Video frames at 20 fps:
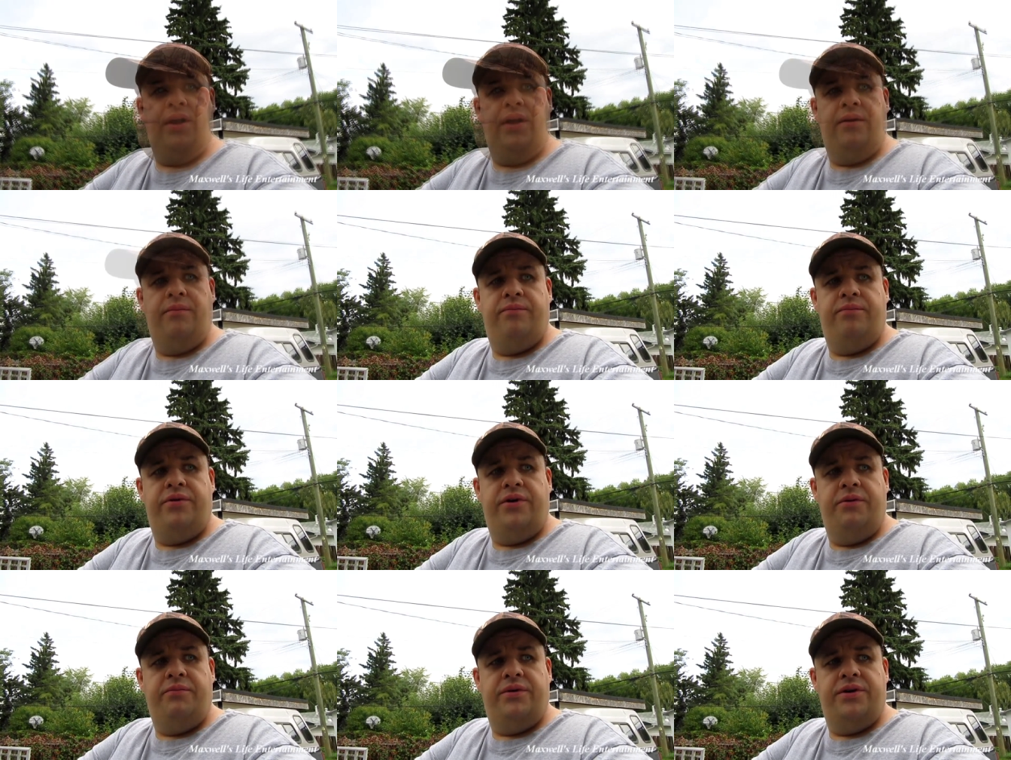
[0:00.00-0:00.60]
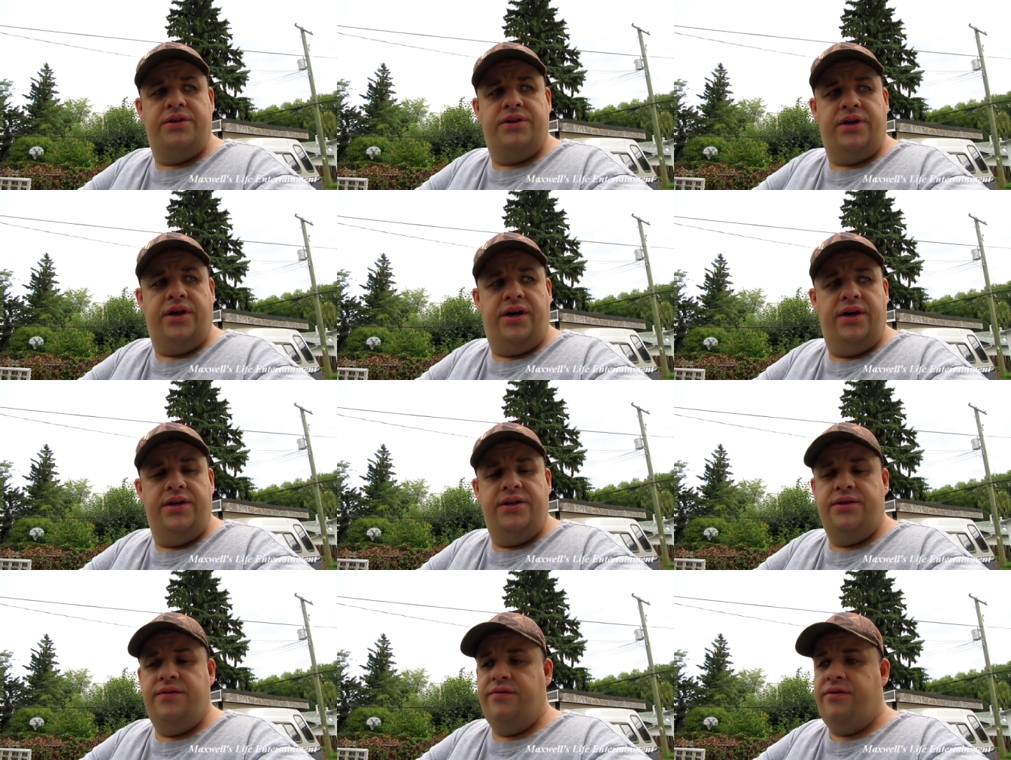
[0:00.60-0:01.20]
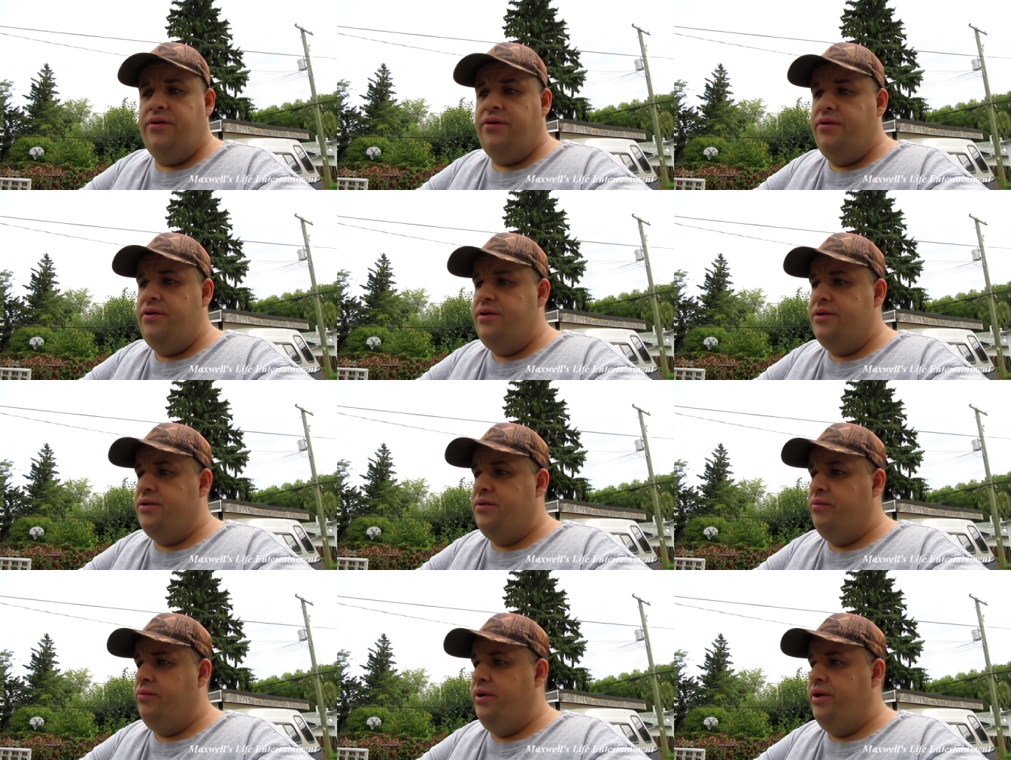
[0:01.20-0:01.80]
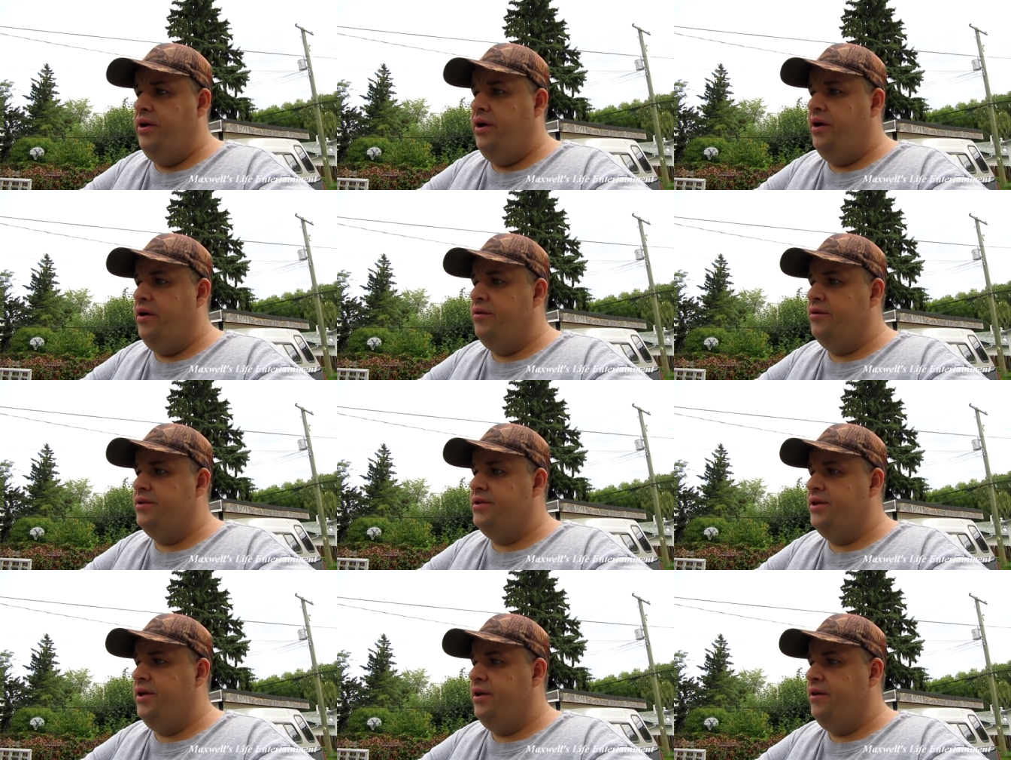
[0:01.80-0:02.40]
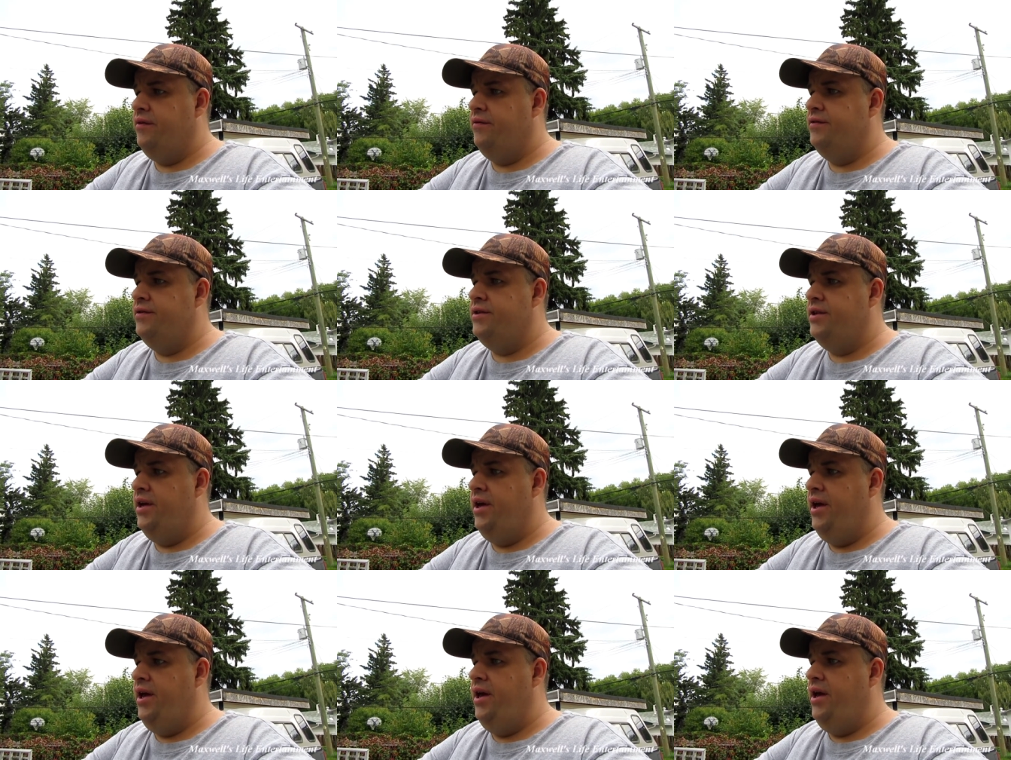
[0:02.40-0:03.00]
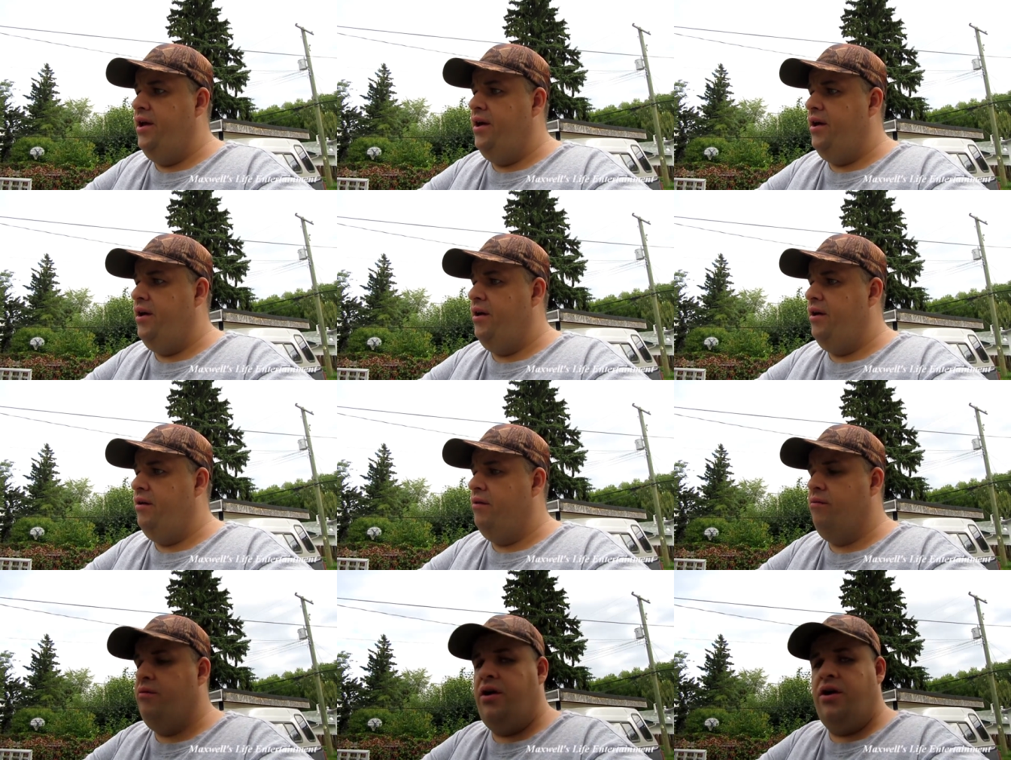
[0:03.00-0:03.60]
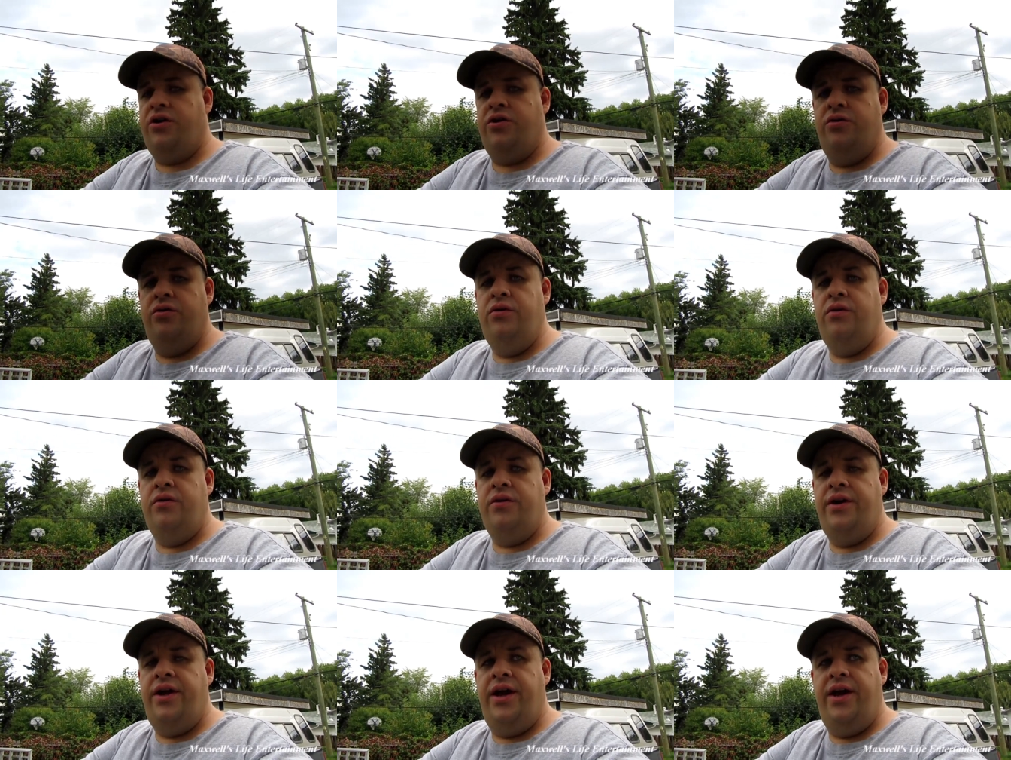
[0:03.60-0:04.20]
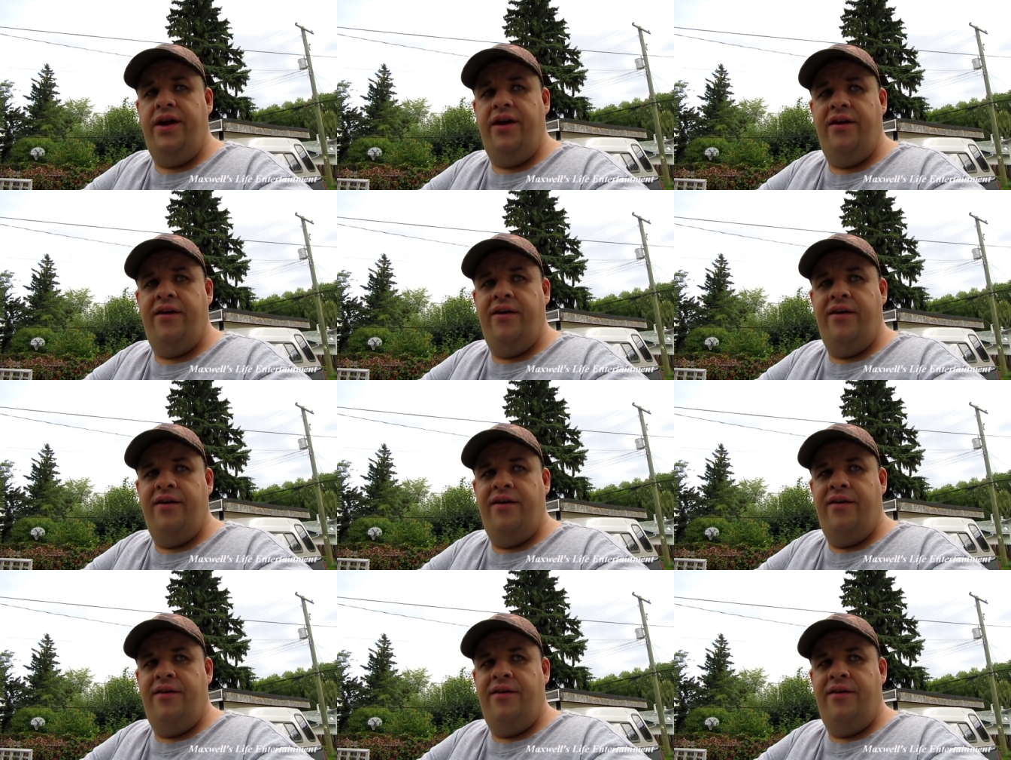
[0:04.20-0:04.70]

But pretty much, guys, of course, we got ourselves a, uh, a cooler day.